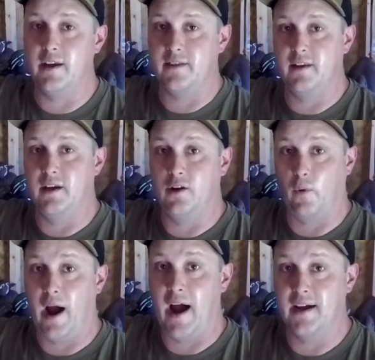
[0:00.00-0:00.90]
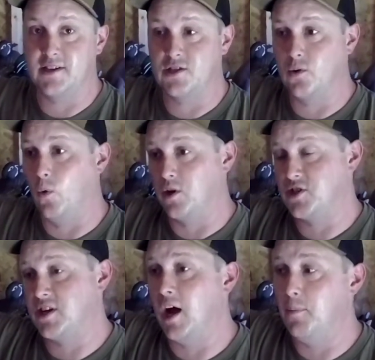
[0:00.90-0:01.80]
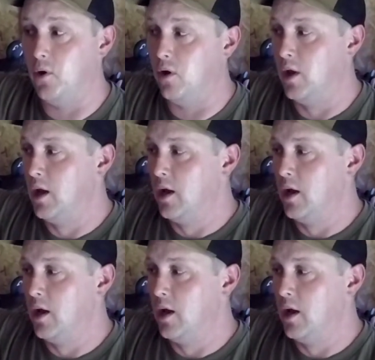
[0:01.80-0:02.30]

get the grass or stubble